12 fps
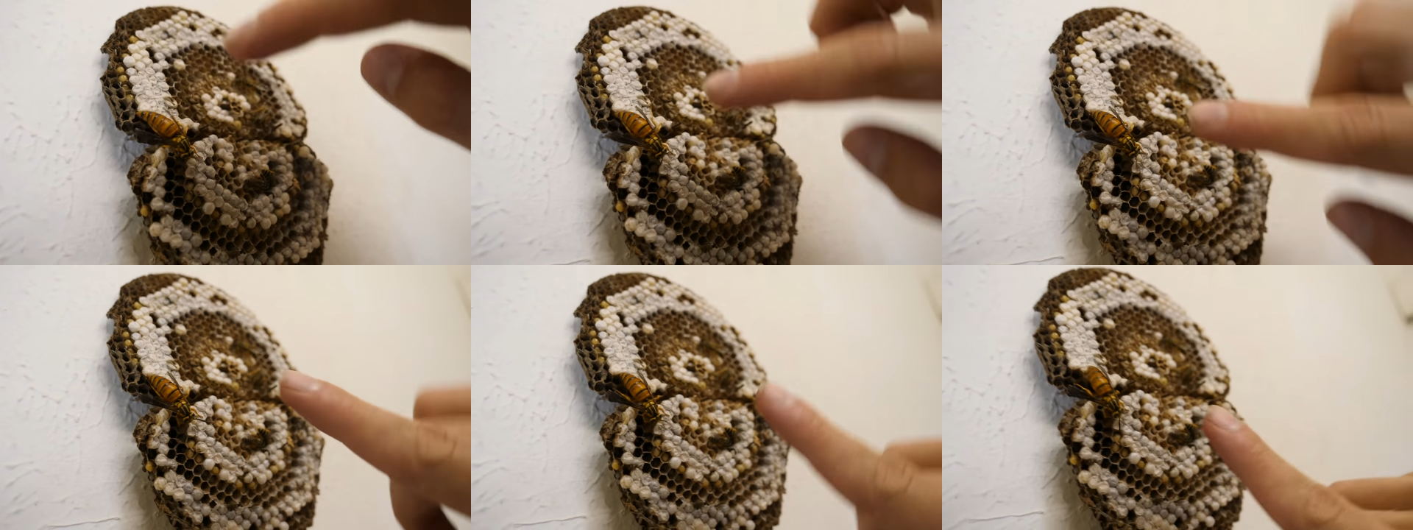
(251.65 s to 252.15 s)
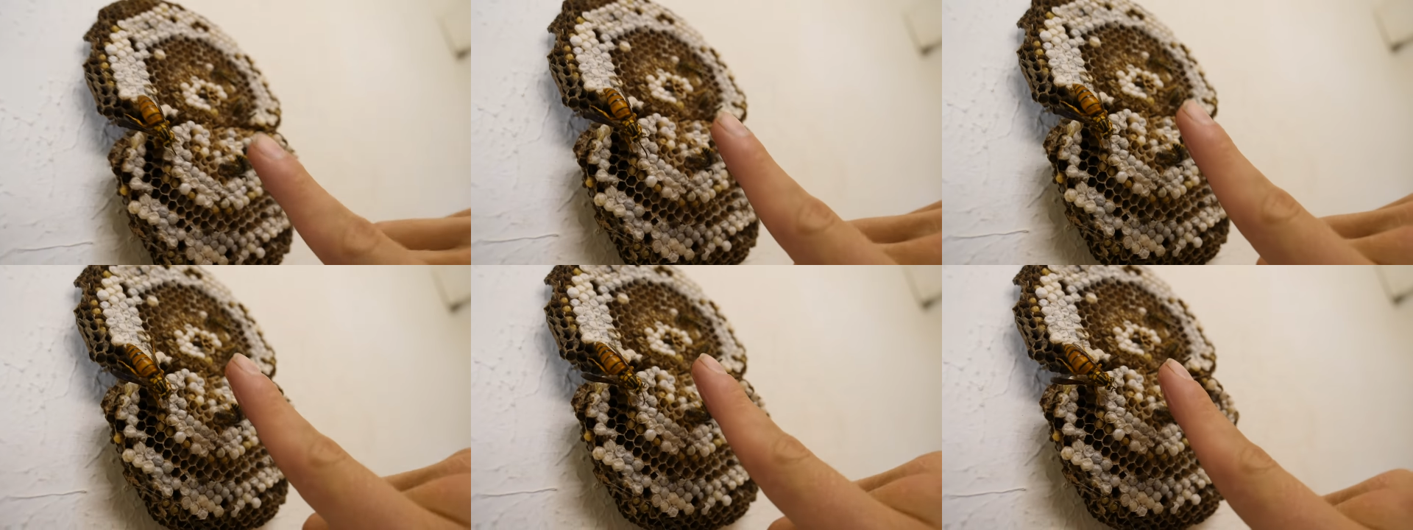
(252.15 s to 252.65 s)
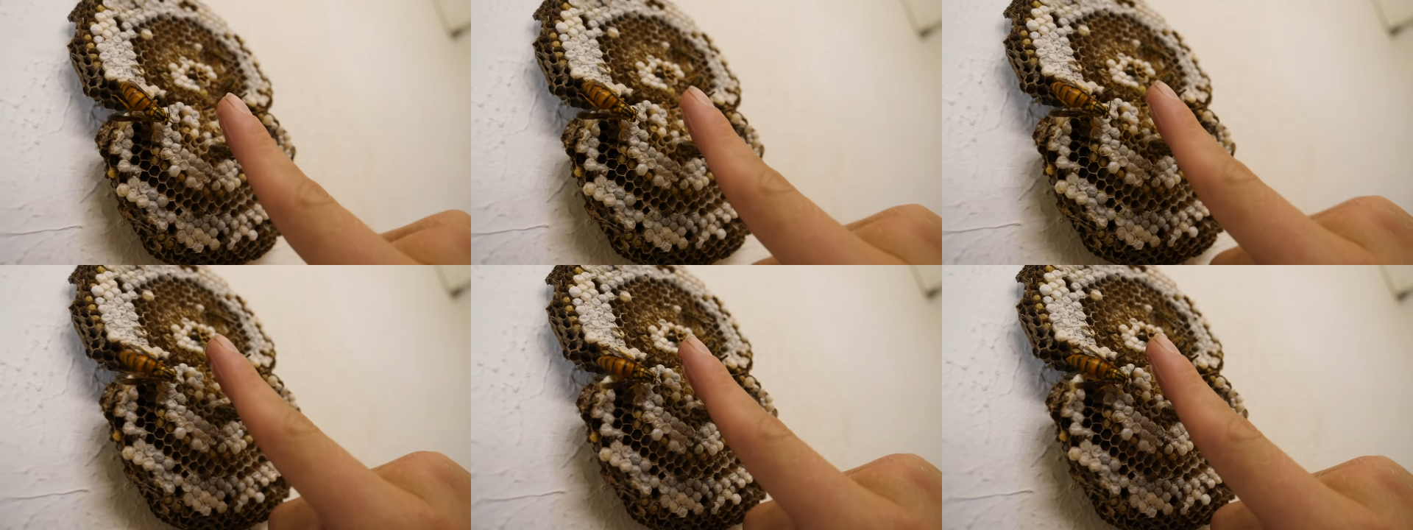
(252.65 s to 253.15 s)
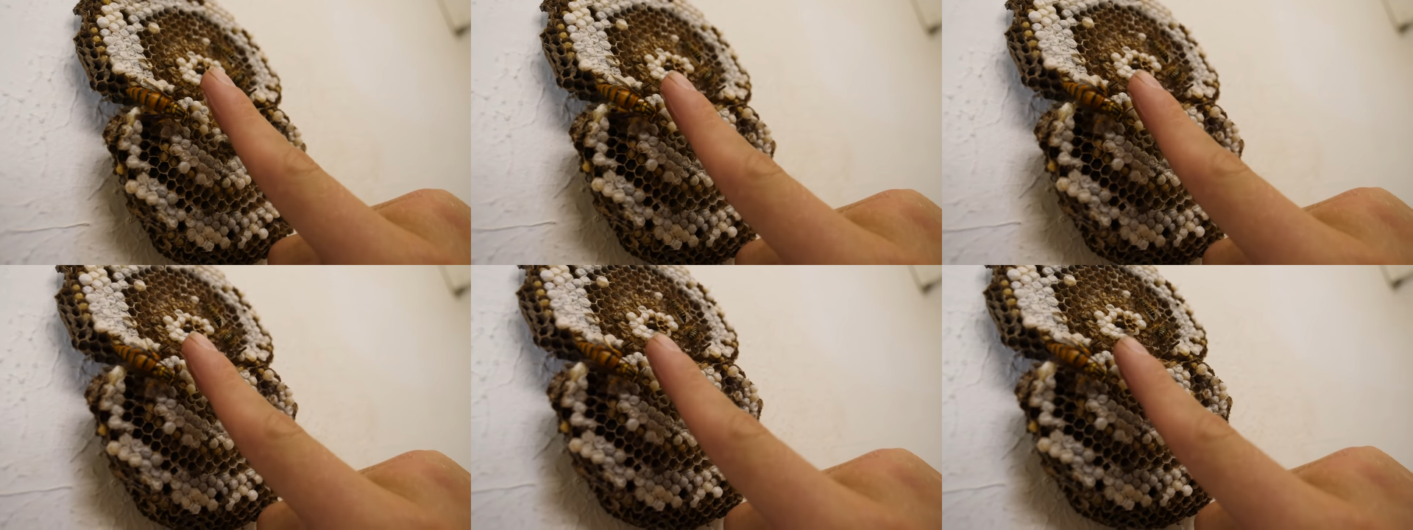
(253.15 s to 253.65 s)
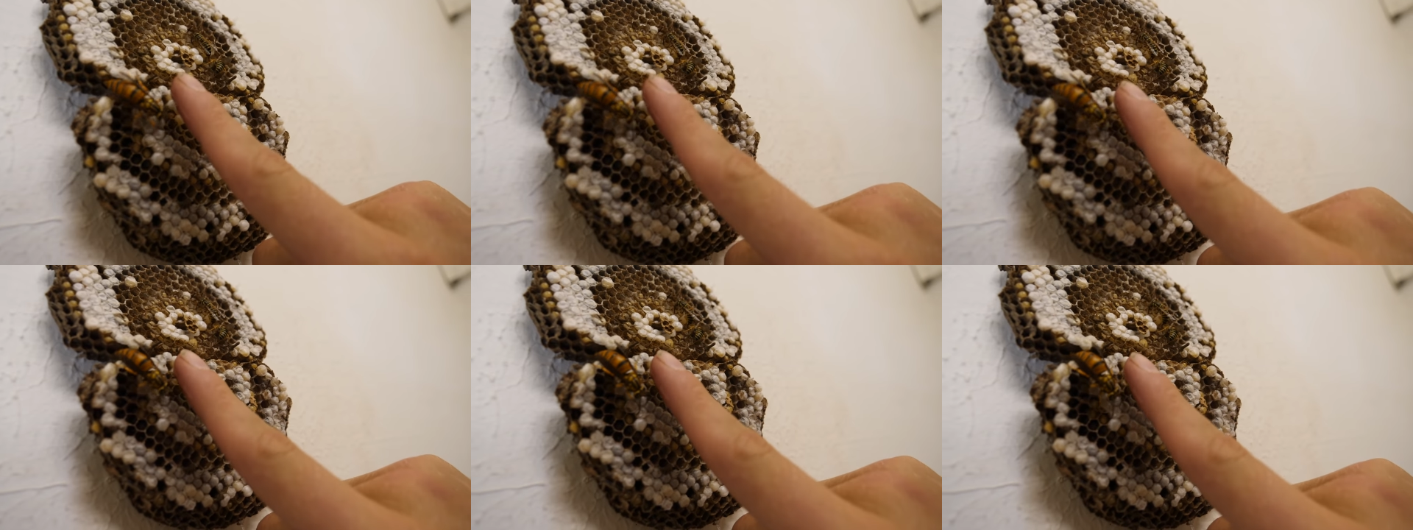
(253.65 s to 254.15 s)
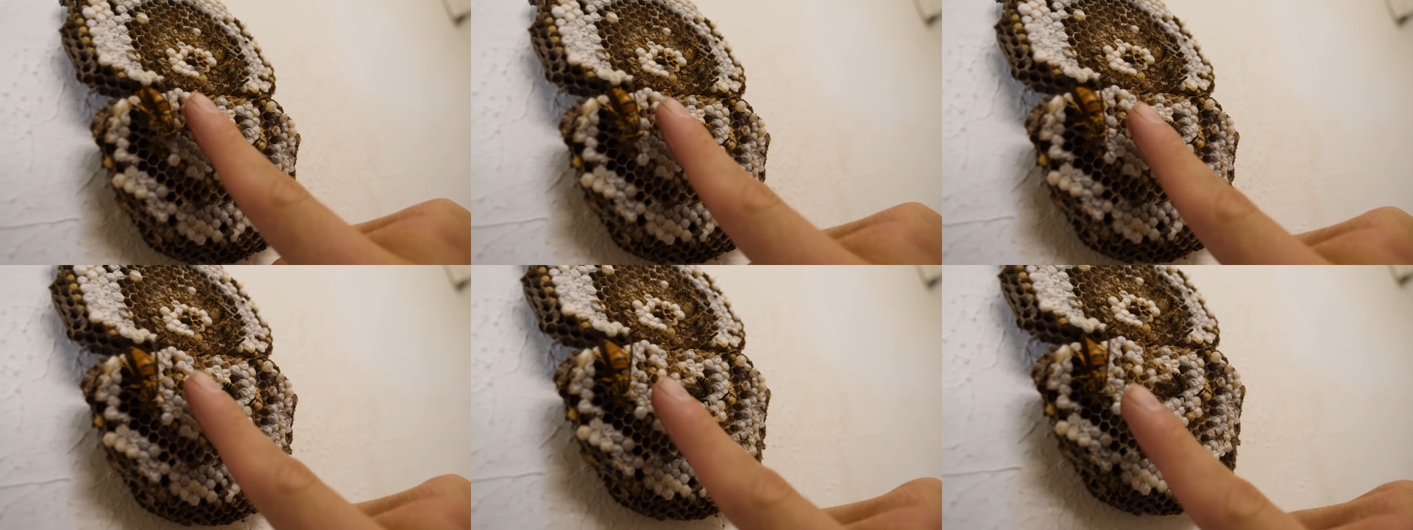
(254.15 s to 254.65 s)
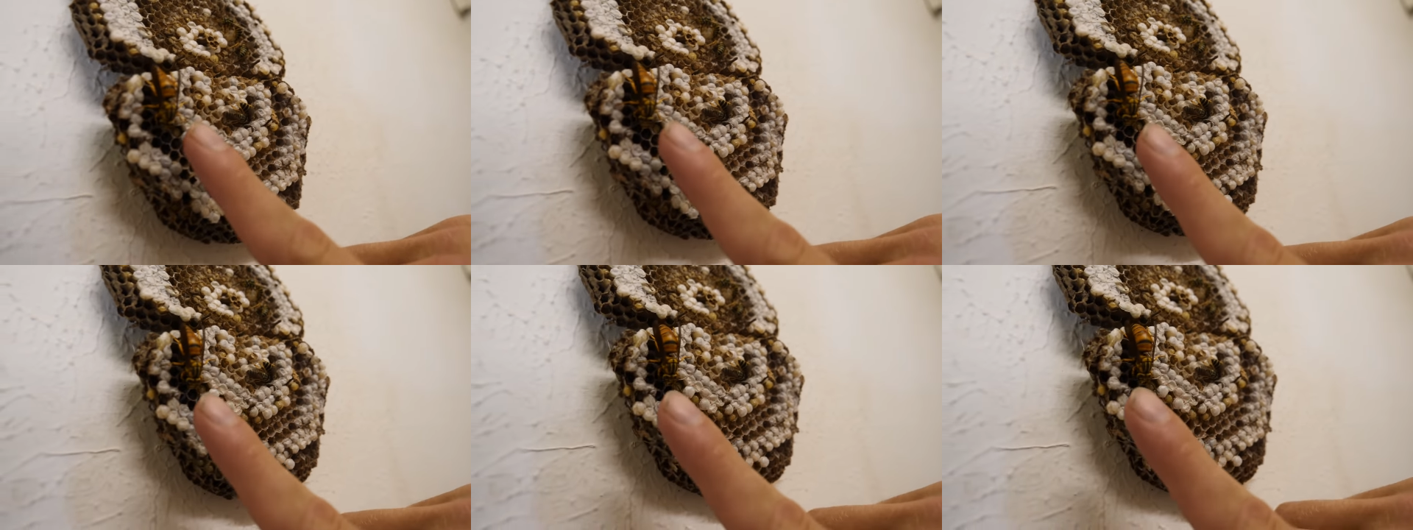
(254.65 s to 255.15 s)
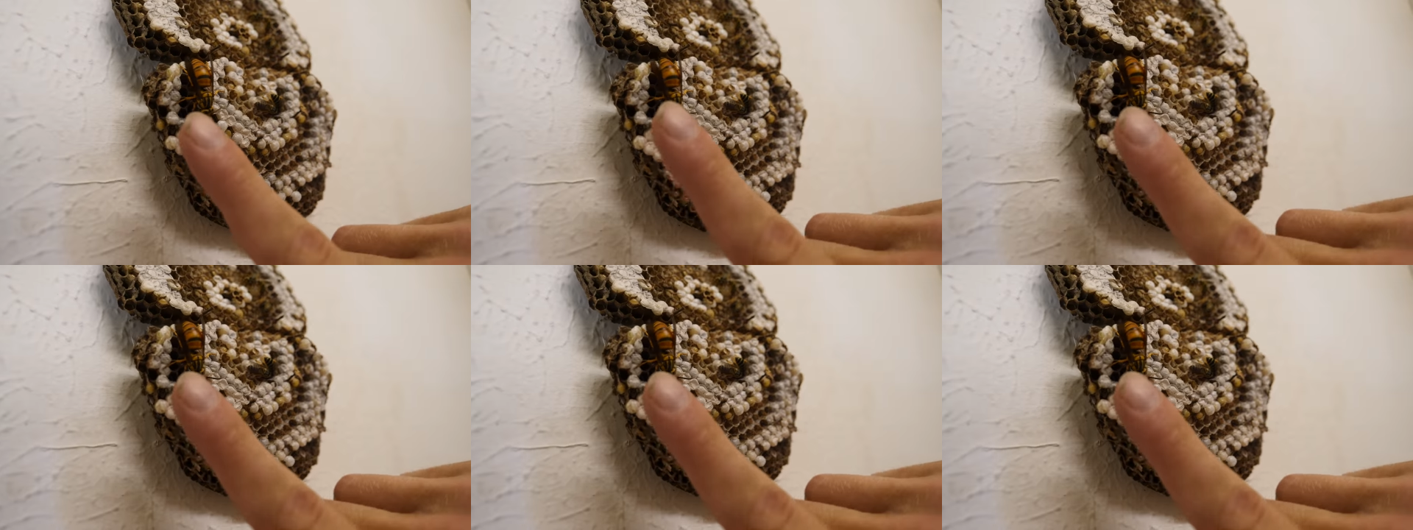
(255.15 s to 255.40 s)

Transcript: Nobody's mouth can be seen.